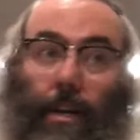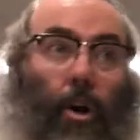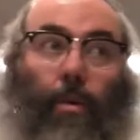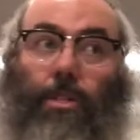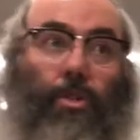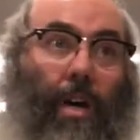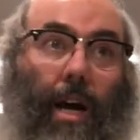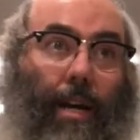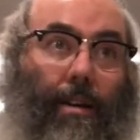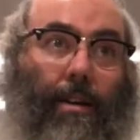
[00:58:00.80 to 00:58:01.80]
to always
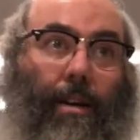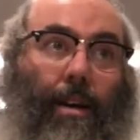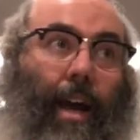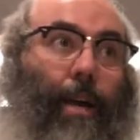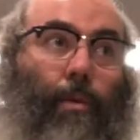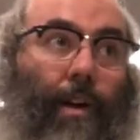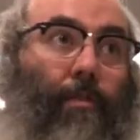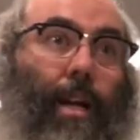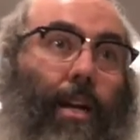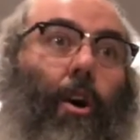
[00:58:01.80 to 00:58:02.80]
try. And wherever
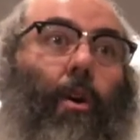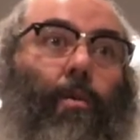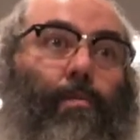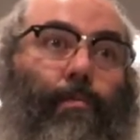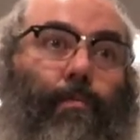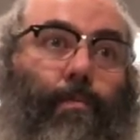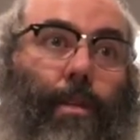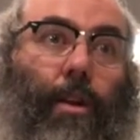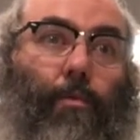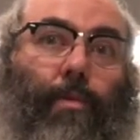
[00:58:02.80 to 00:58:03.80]
I go,
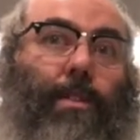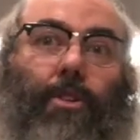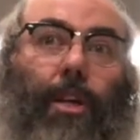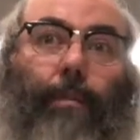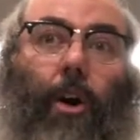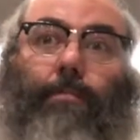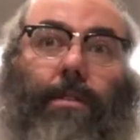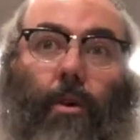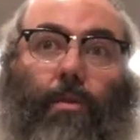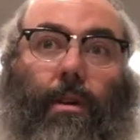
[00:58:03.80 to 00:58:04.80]
please Hashem, help me
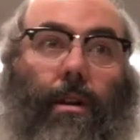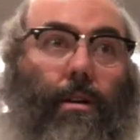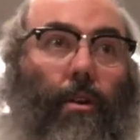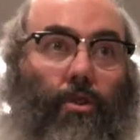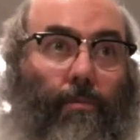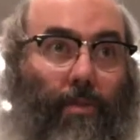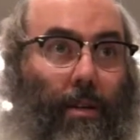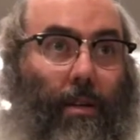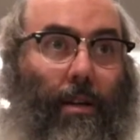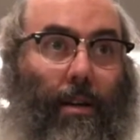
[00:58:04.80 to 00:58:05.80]
to only hear kosher
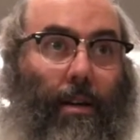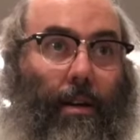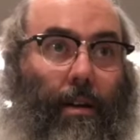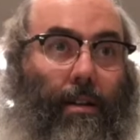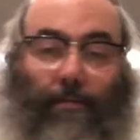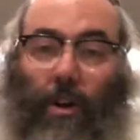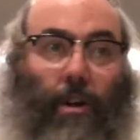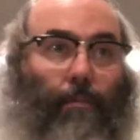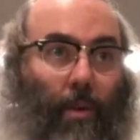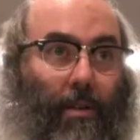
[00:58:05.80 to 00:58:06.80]
music. It's very
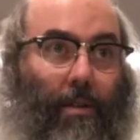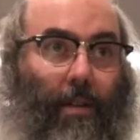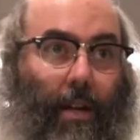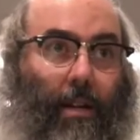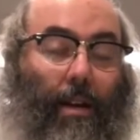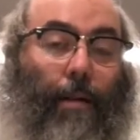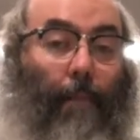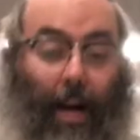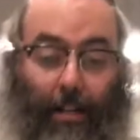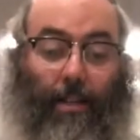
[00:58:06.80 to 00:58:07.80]
important, right?
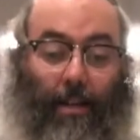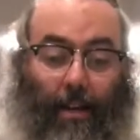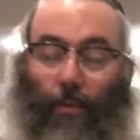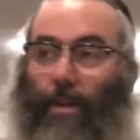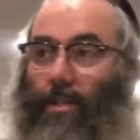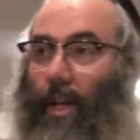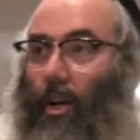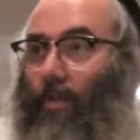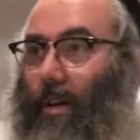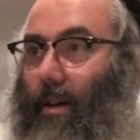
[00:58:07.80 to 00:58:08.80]
But what he's saying
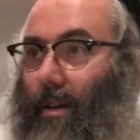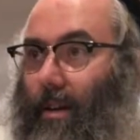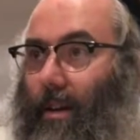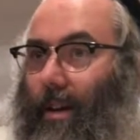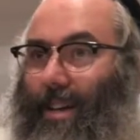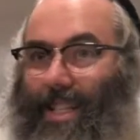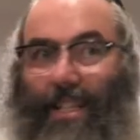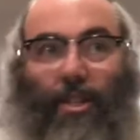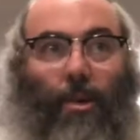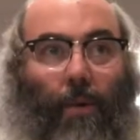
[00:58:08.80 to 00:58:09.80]
over here is
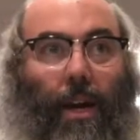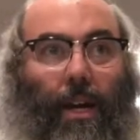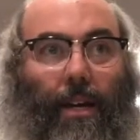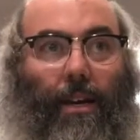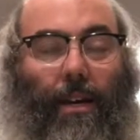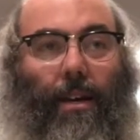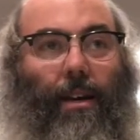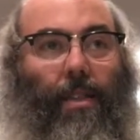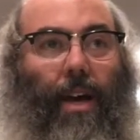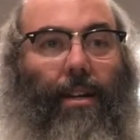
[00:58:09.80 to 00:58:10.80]
this is a way
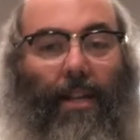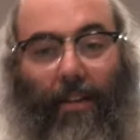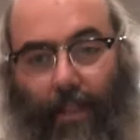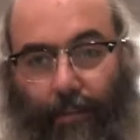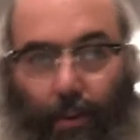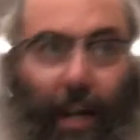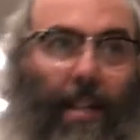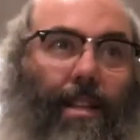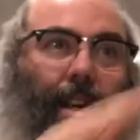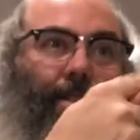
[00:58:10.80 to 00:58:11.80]
that even if you get
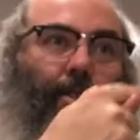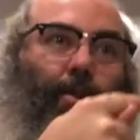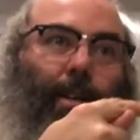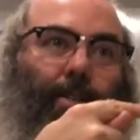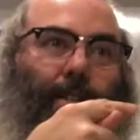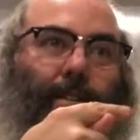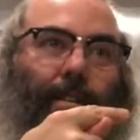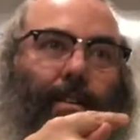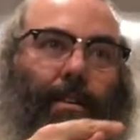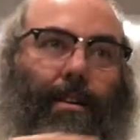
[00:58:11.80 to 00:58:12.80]
into that situation,
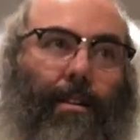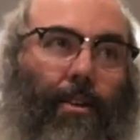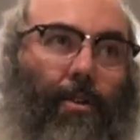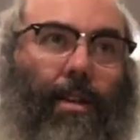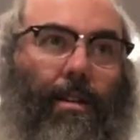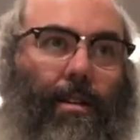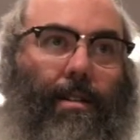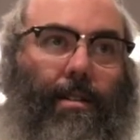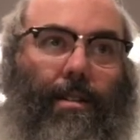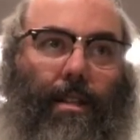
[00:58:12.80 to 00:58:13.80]
that you can,
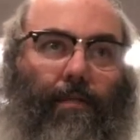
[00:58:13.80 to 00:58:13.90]
it's like the